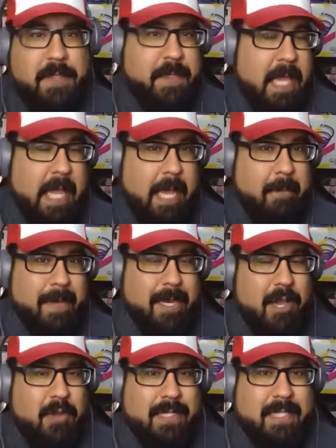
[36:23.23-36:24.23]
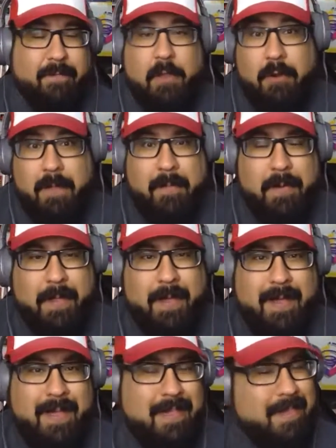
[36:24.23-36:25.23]
theme, because if you remember
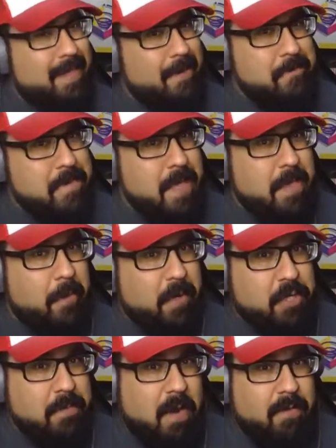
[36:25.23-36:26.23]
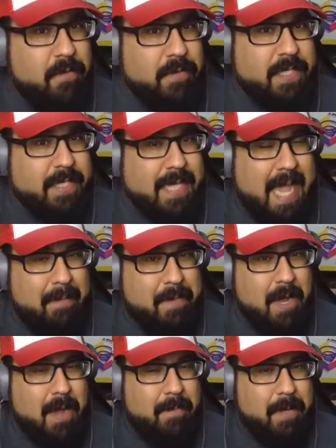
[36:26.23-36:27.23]
in the original Marvel vs.
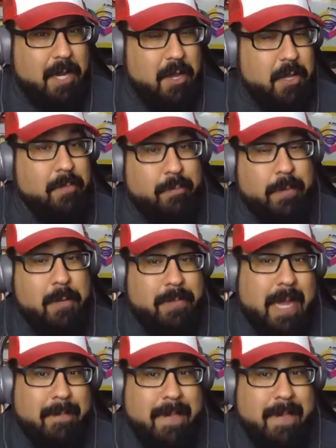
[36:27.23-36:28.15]
Capcom, you played